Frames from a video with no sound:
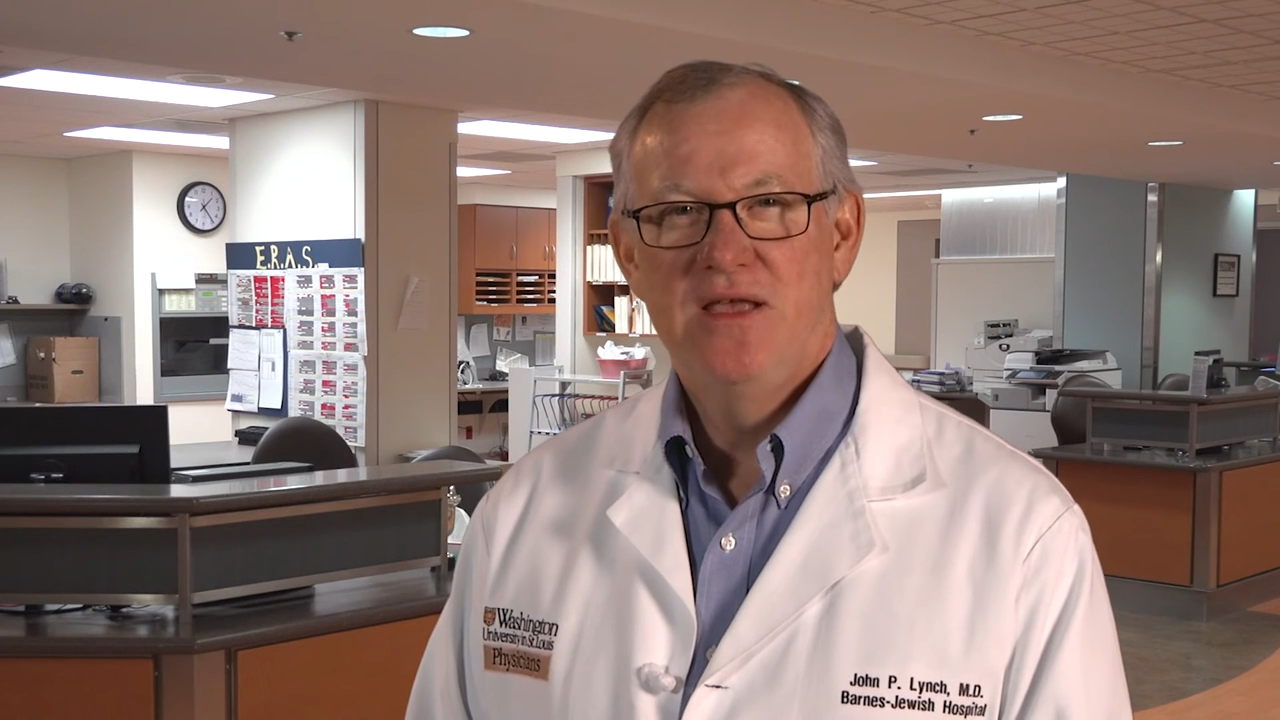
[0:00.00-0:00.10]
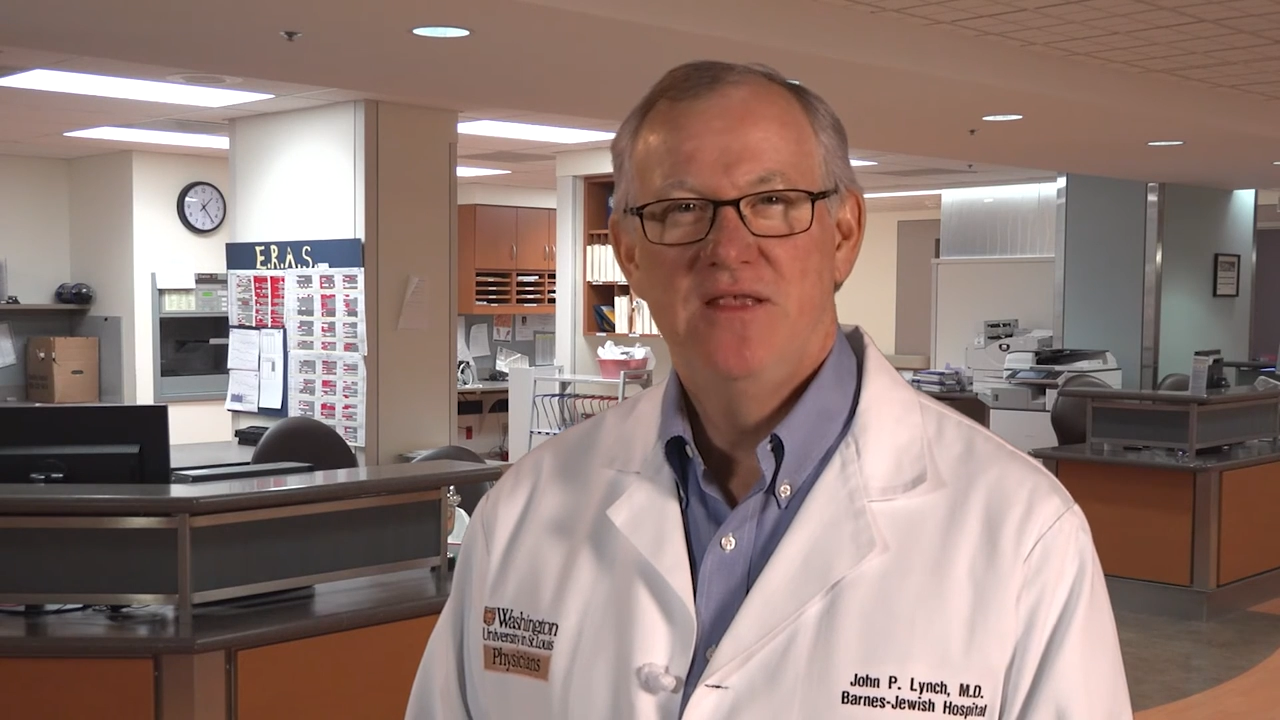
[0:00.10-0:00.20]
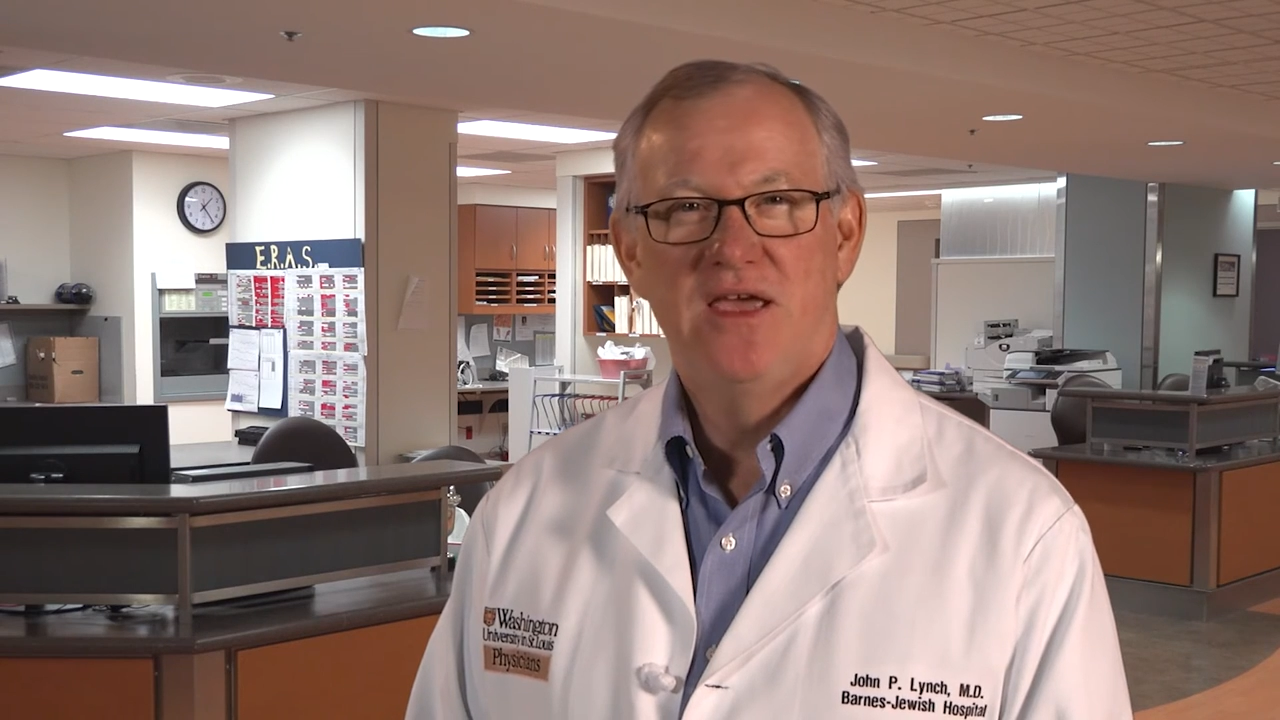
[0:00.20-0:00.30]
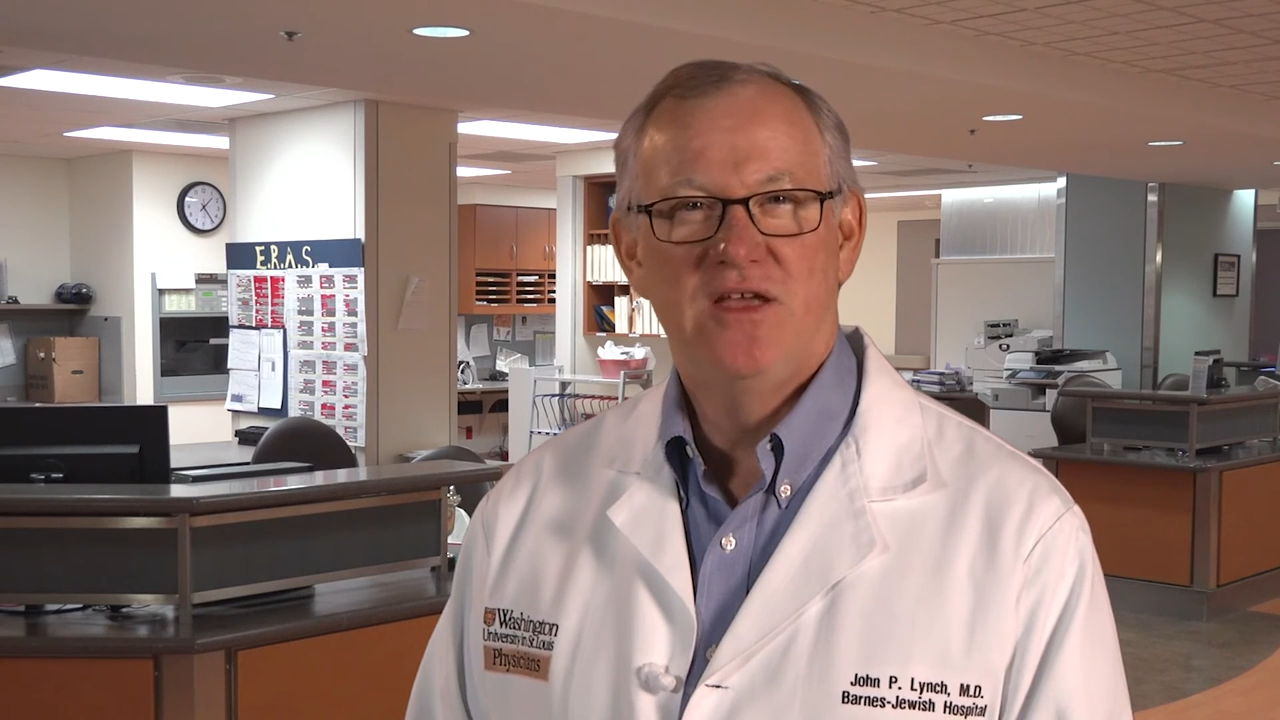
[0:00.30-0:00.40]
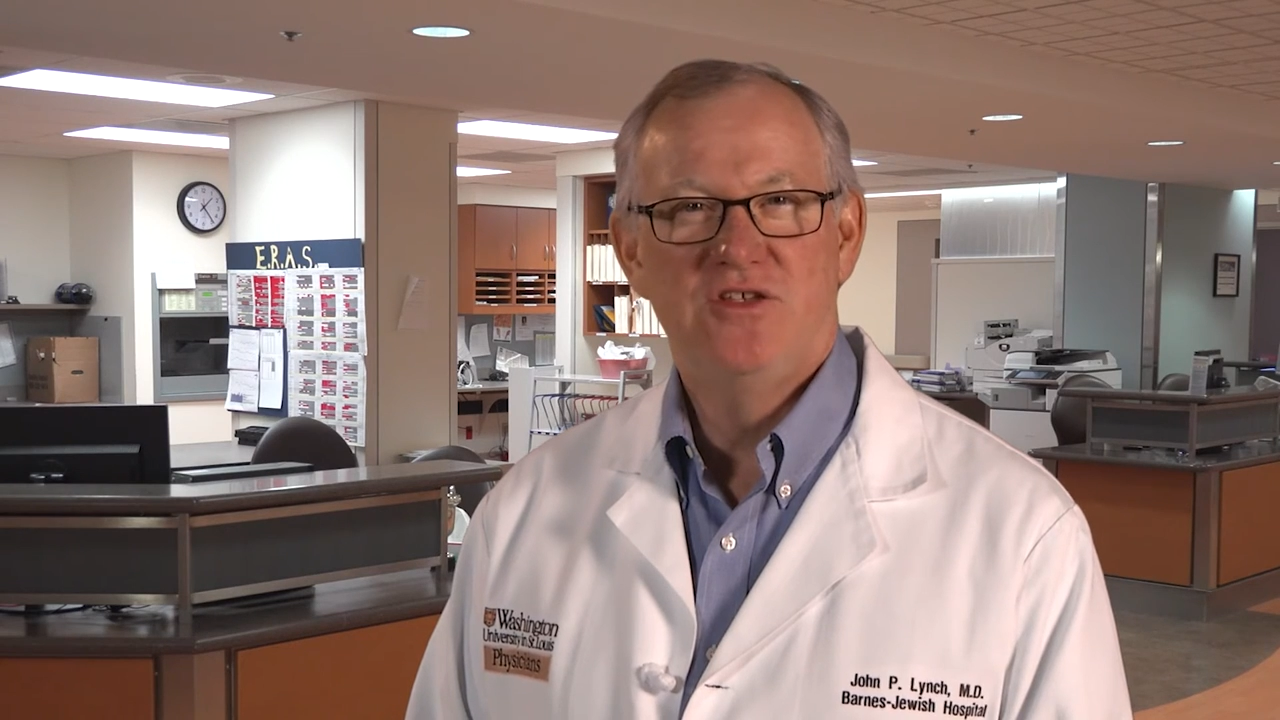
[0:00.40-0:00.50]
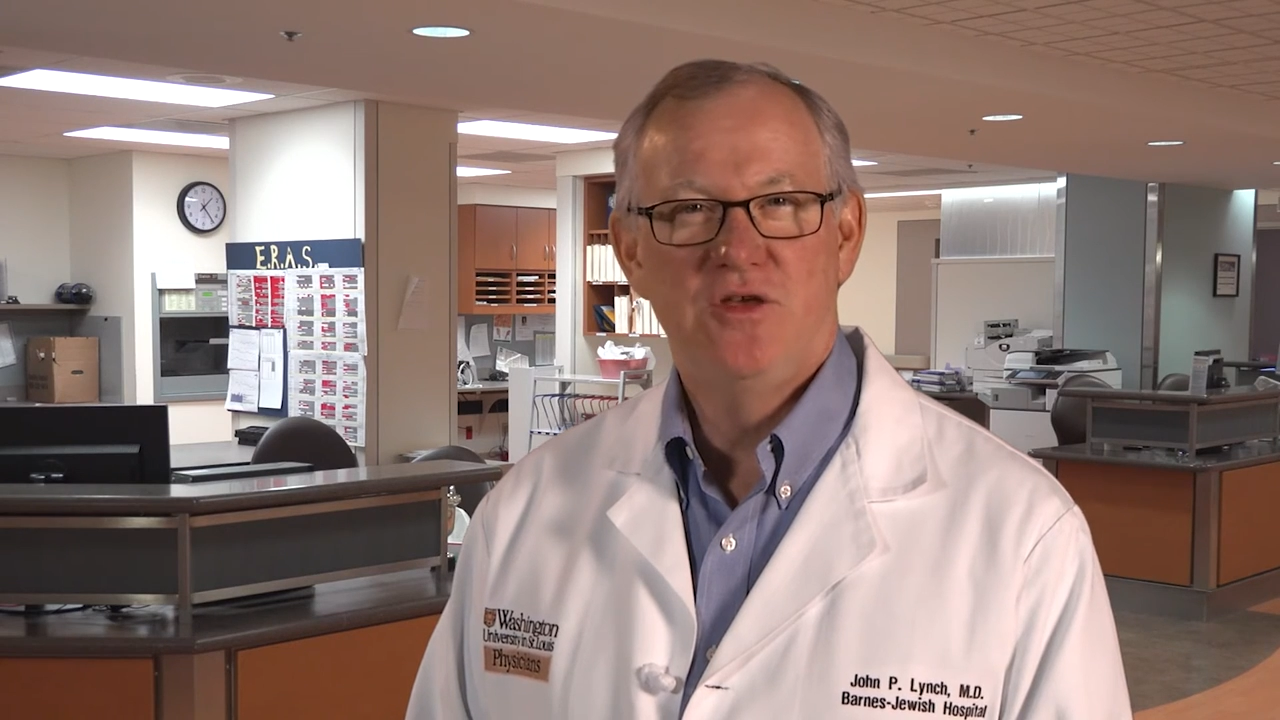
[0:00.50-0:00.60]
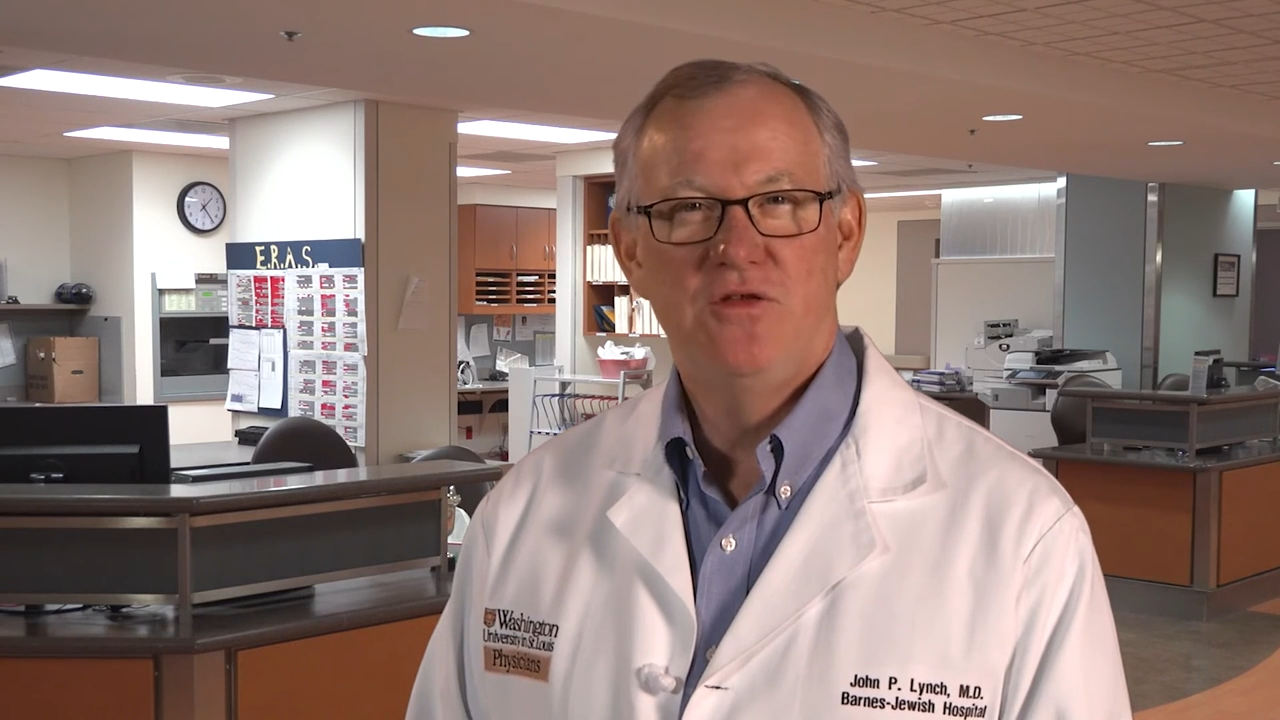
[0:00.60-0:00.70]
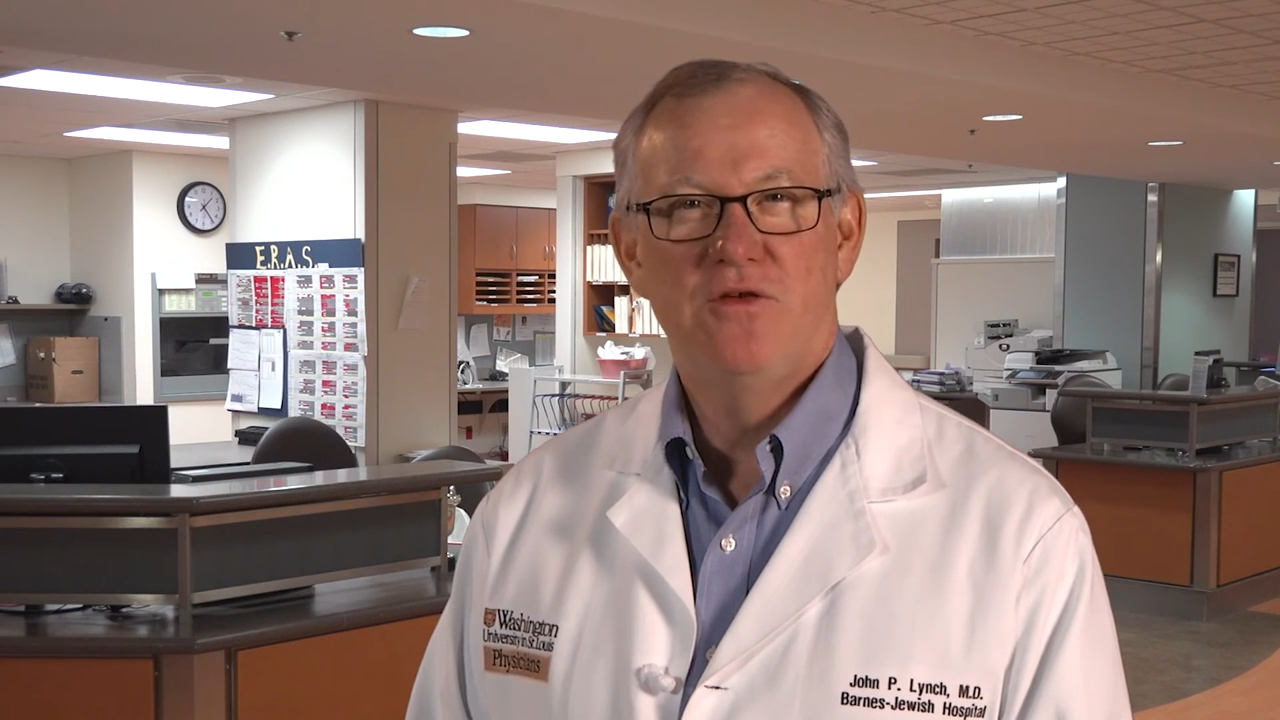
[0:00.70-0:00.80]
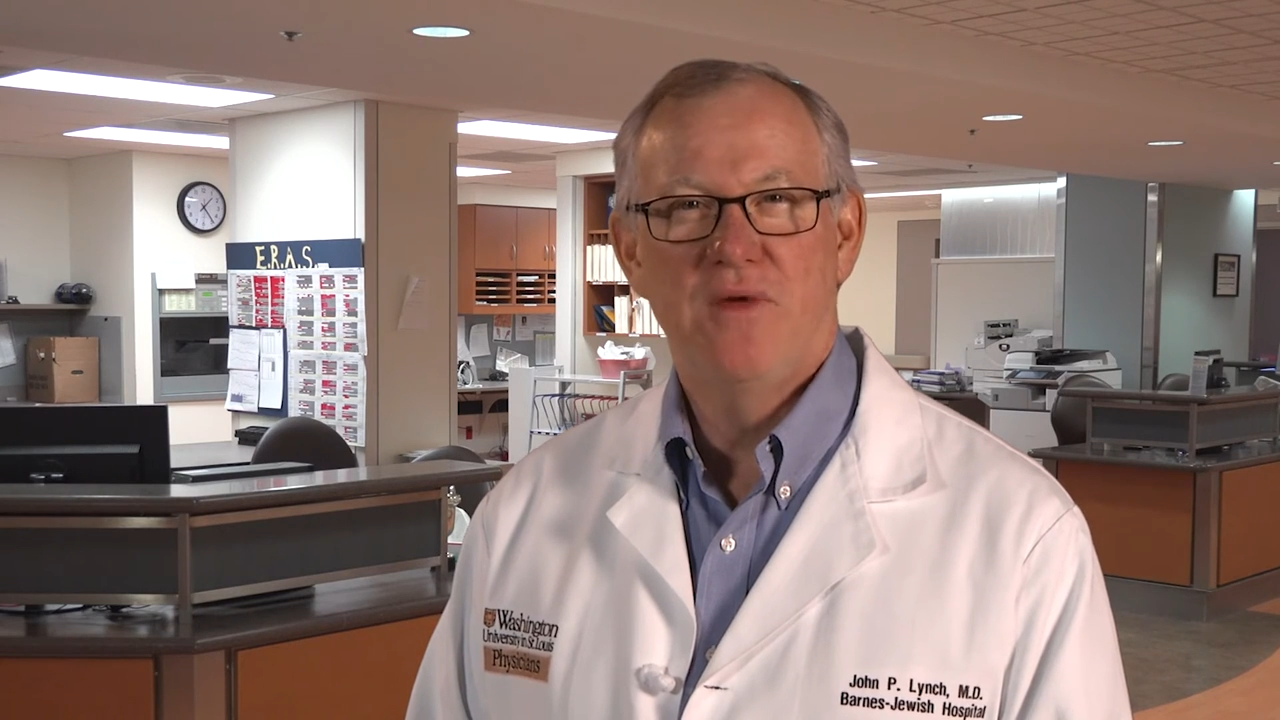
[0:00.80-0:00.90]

that continue to